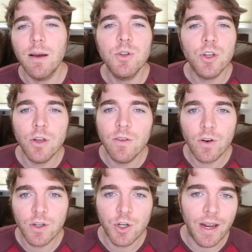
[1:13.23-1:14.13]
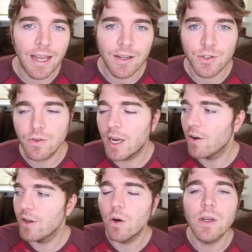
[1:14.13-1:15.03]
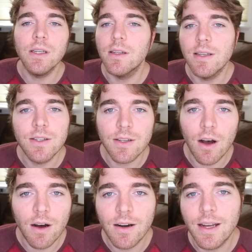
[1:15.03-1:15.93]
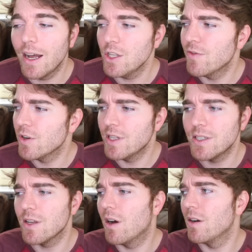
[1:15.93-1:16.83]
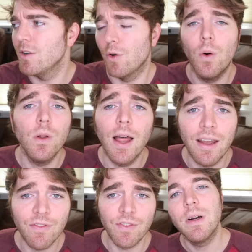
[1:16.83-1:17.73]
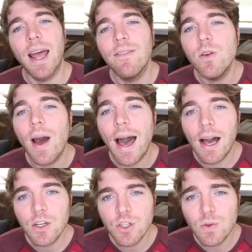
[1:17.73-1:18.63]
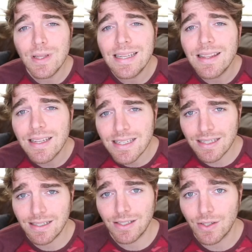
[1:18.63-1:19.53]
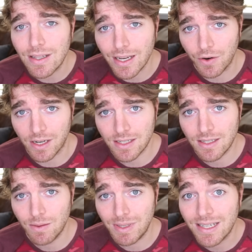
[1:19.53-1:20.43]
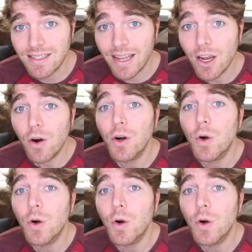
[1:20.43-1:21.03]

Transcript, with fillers: Now I'm sure you've heard your aunt do karaoke to this song and you've heard this song your whole life, but have you actually listened to the lyrics? Because they are